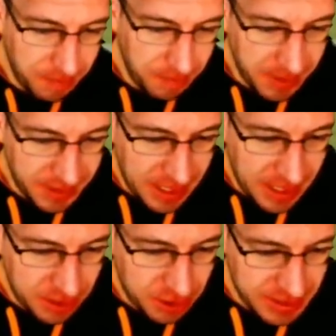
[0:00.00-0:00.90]
but they
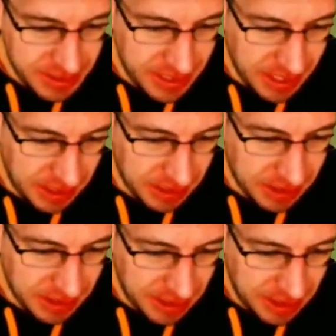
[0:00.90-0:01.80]
are just
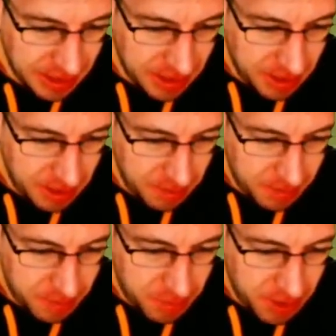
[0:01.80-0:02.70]

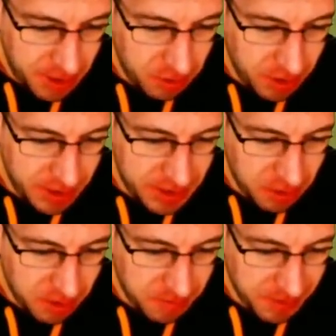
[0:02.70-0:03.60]
pretty annoying to
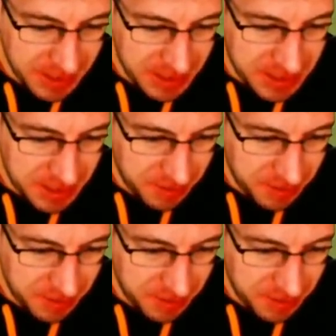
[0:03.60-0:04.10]
go up against.